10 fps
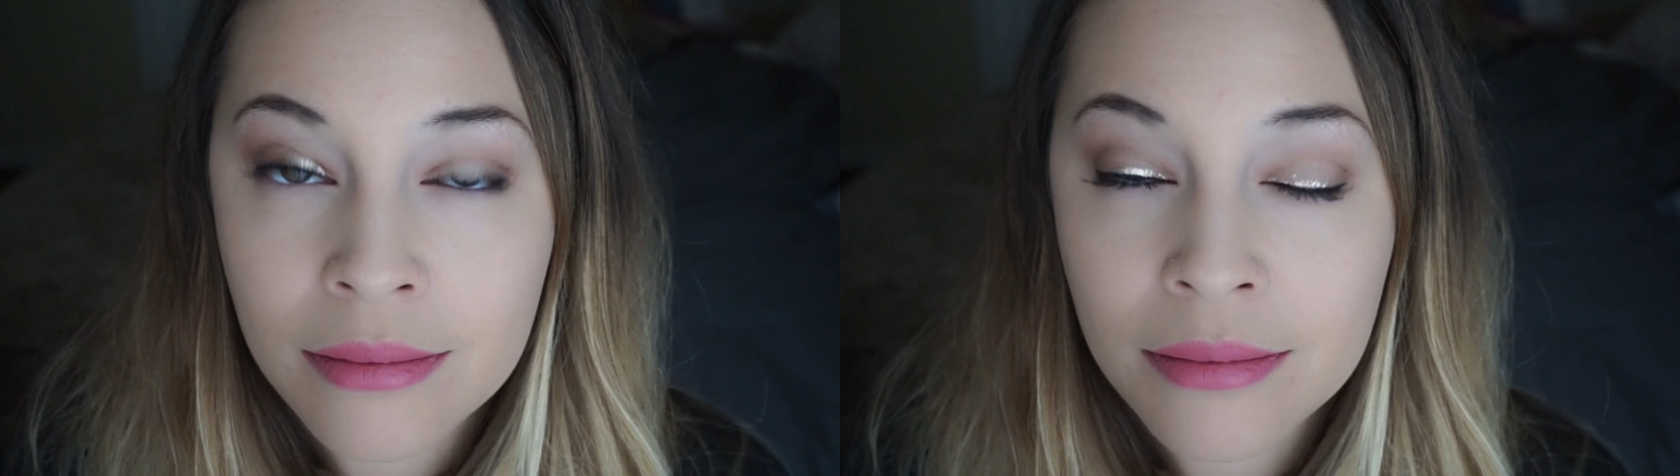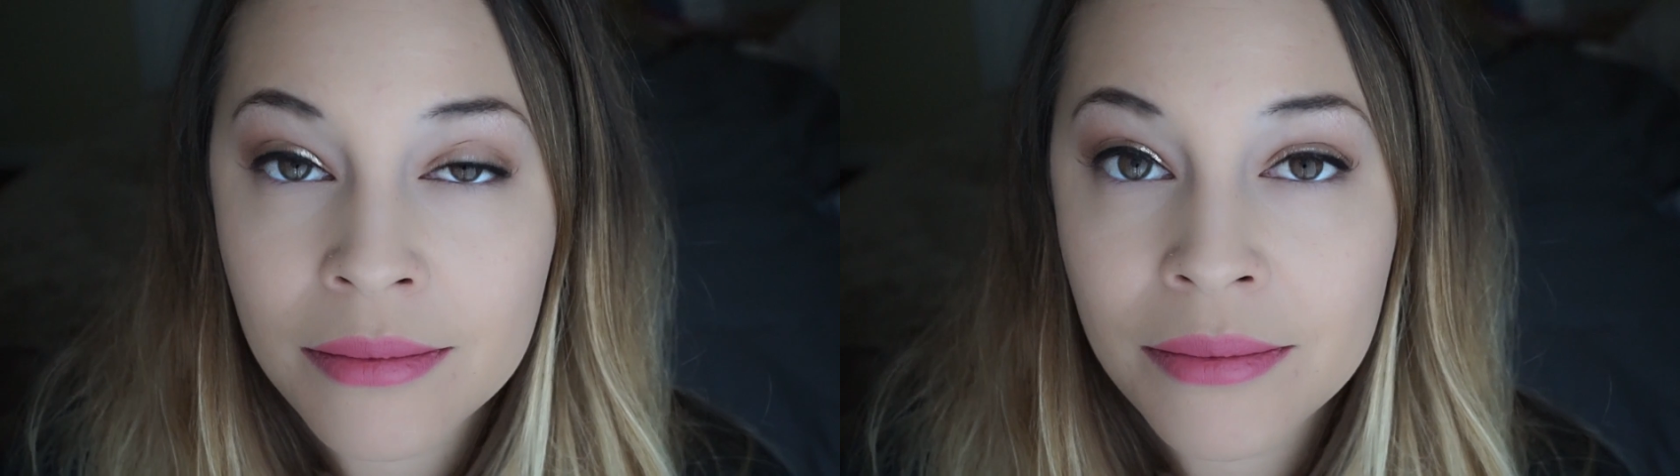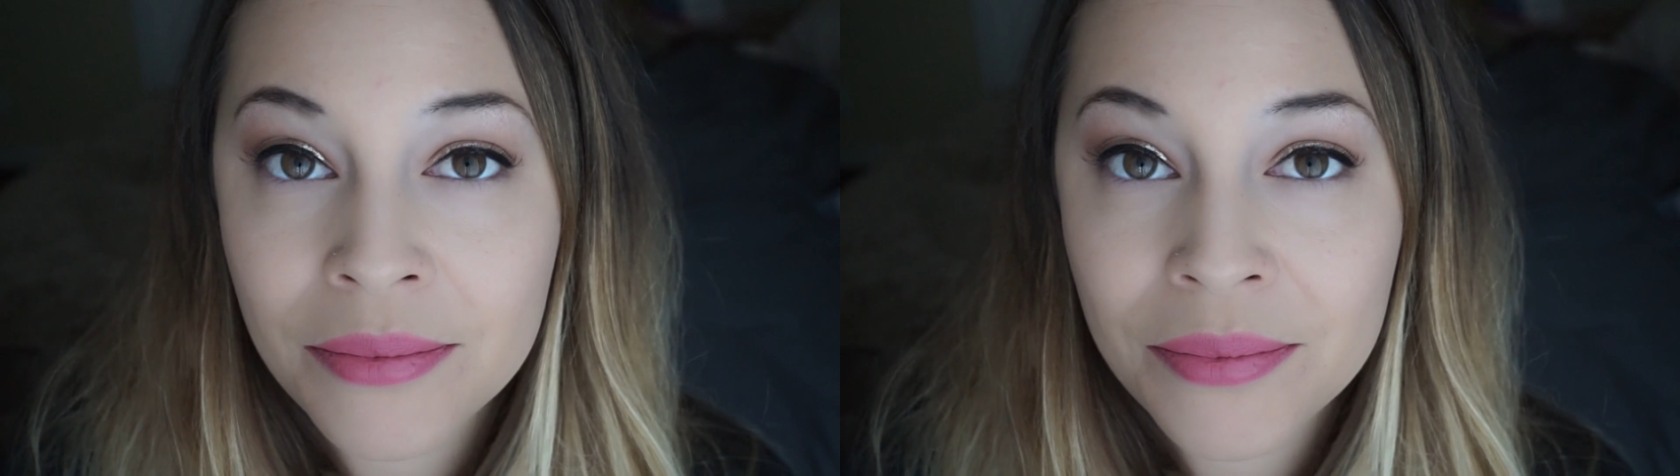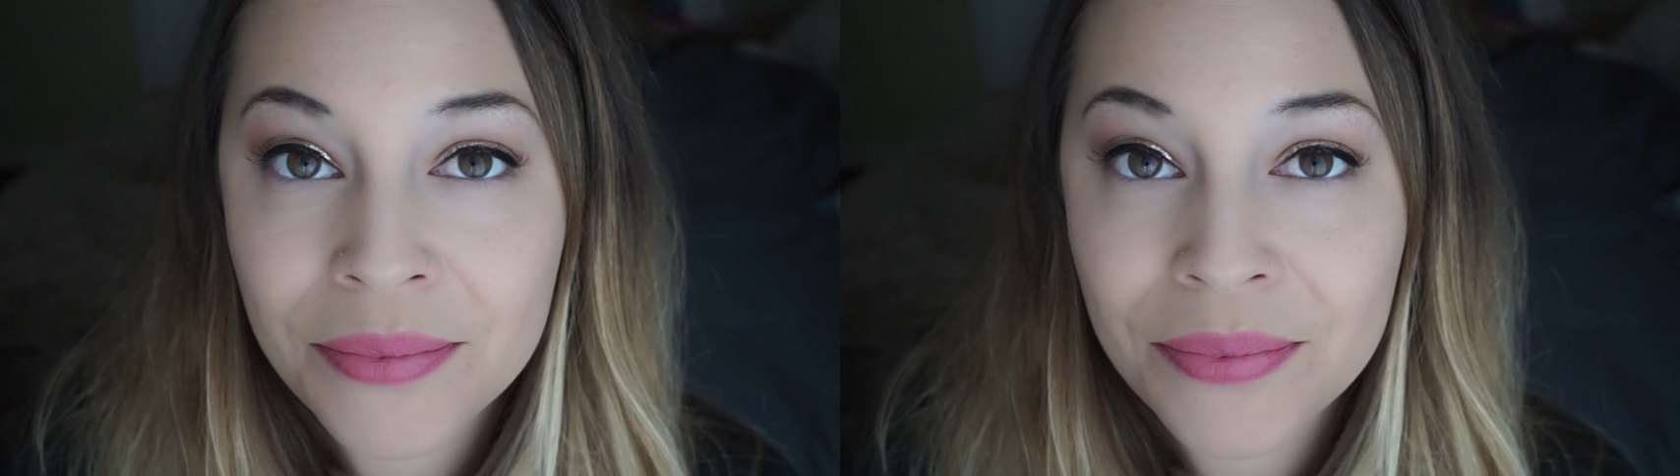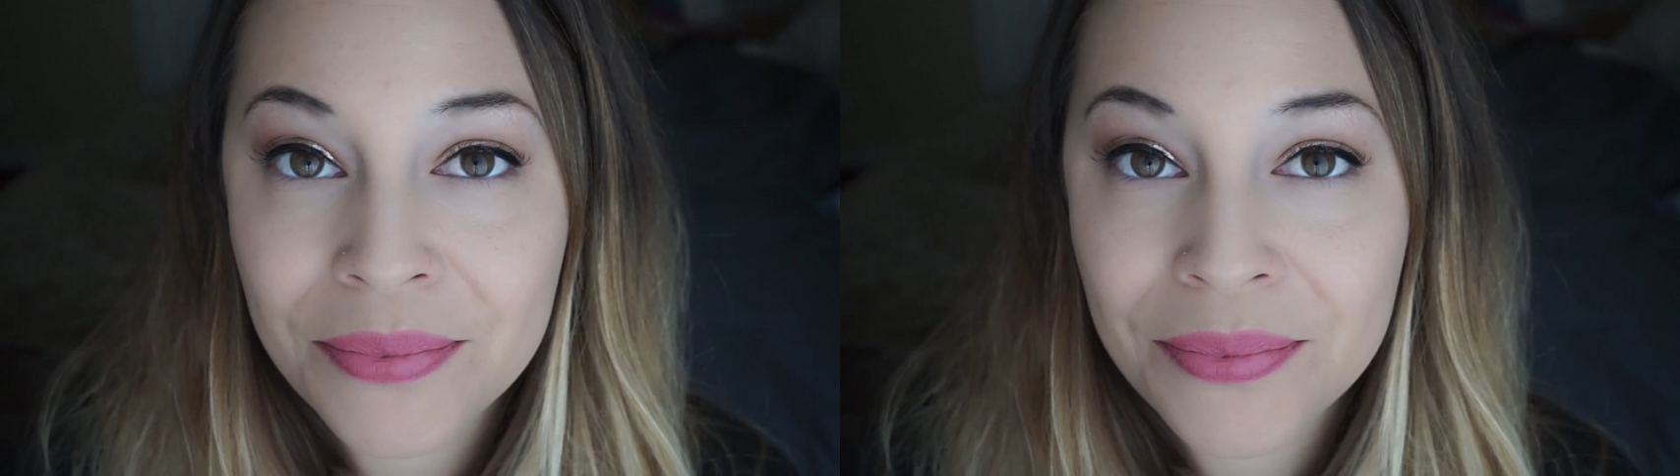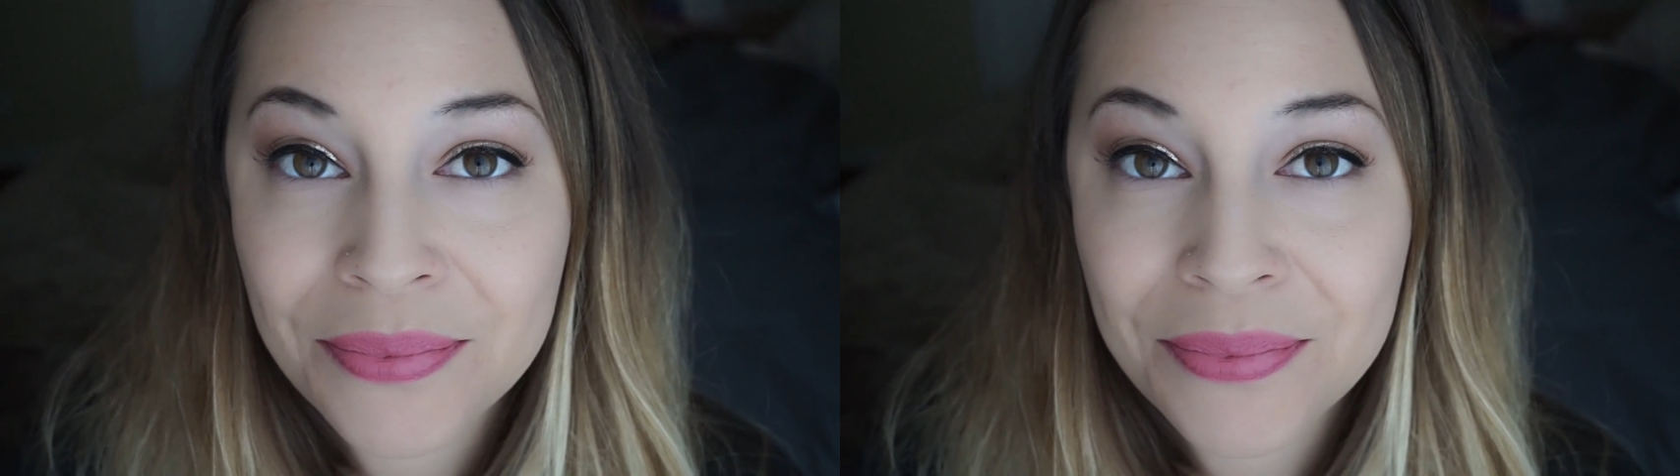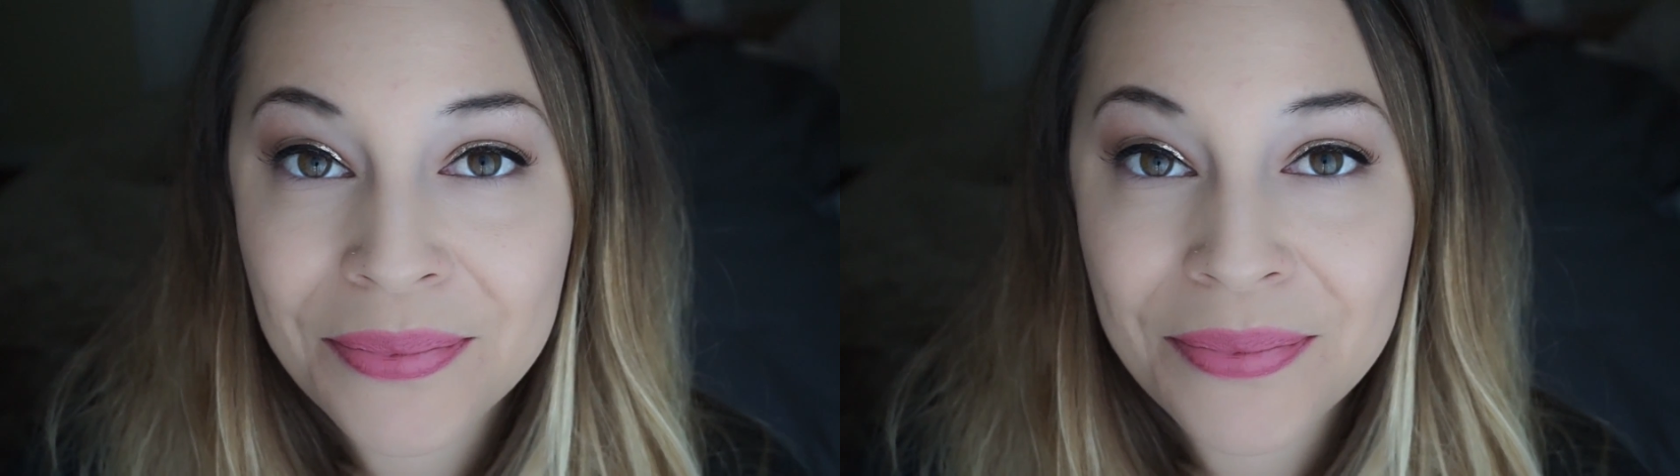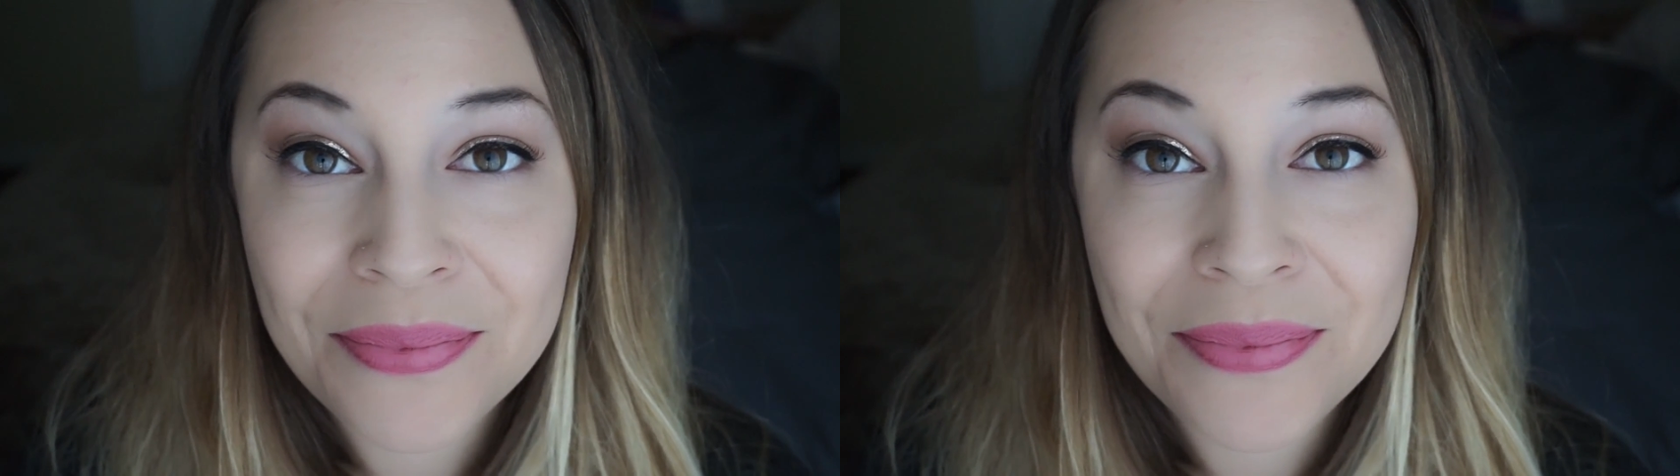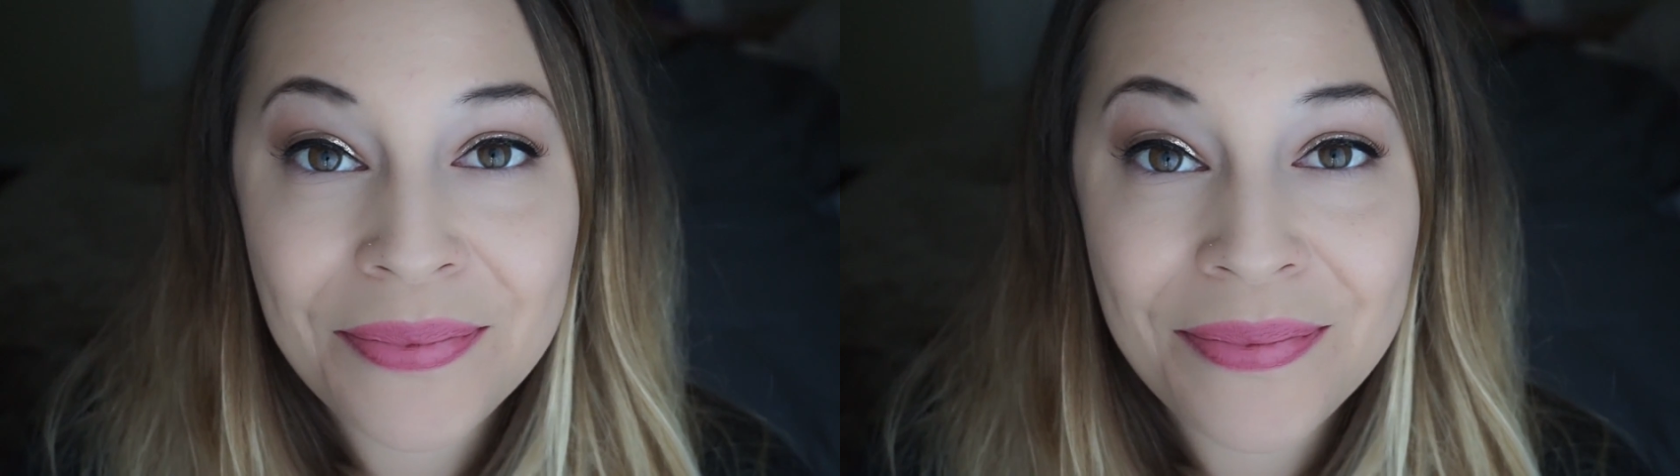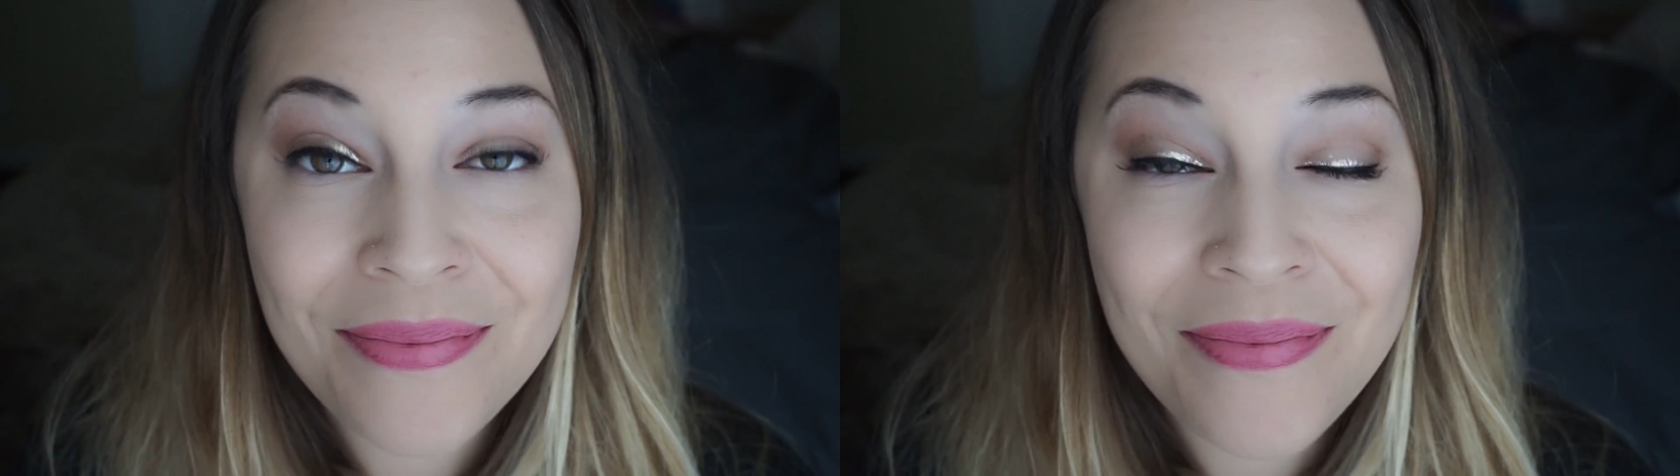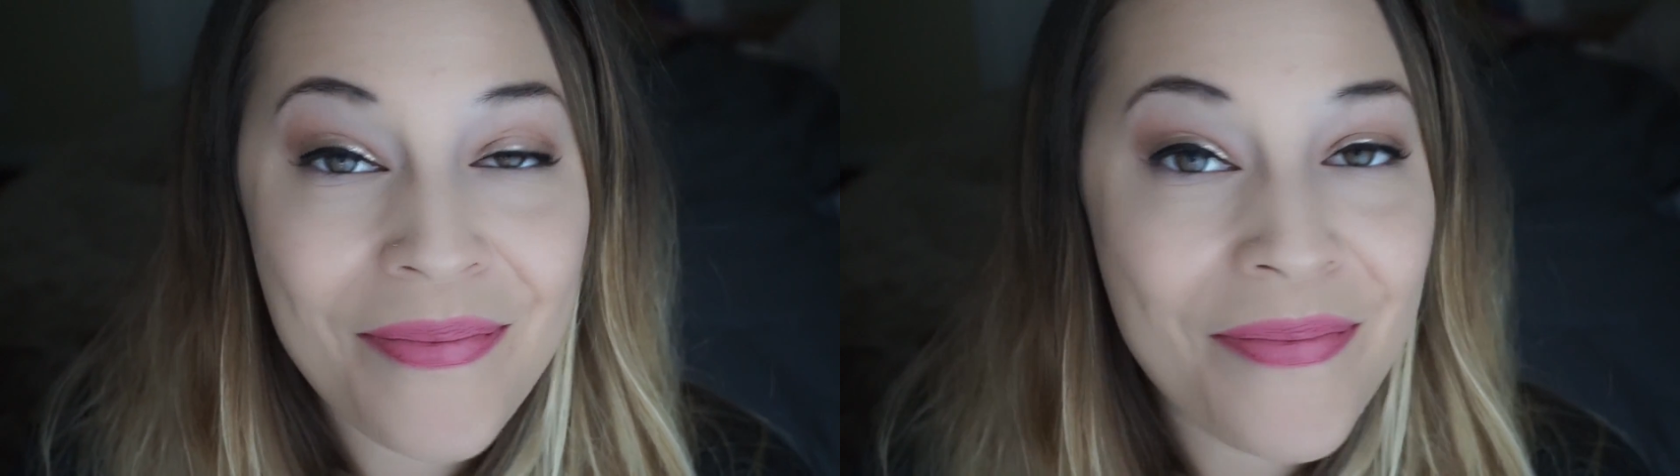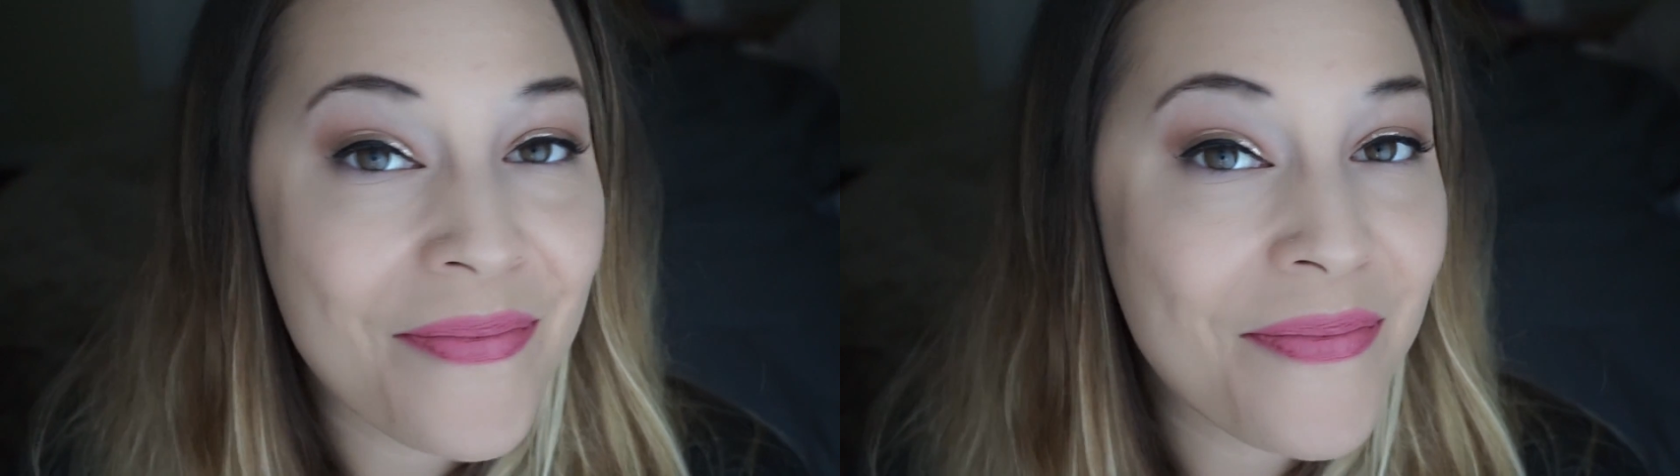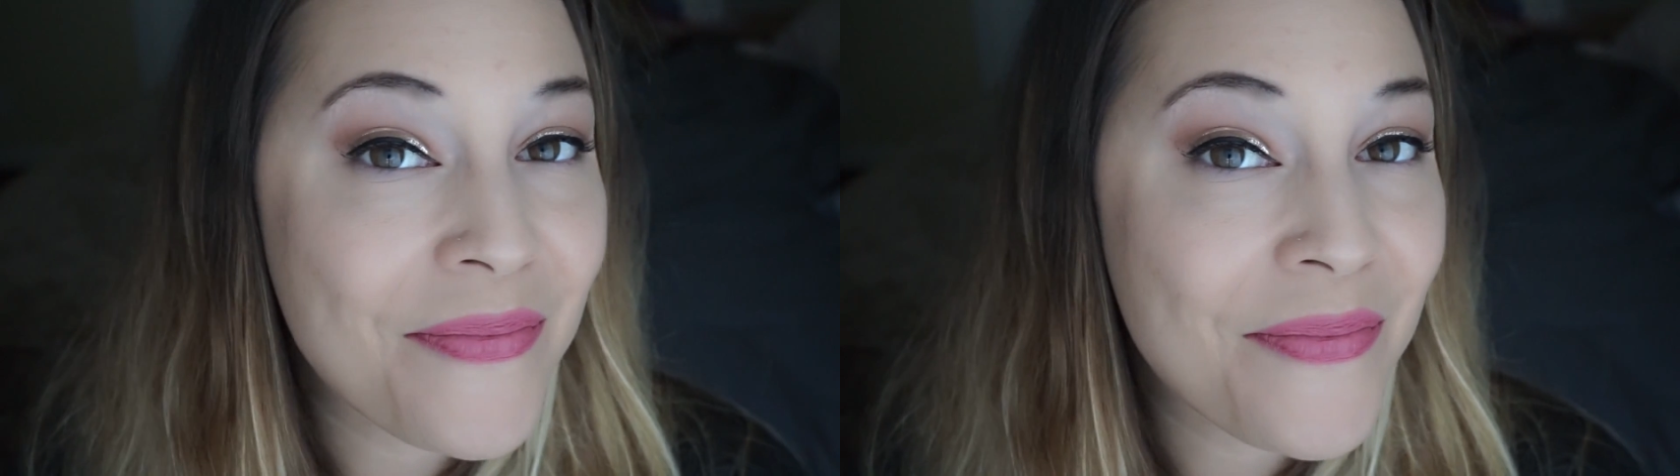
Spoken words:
you go out and you're just kind of getting some brunch,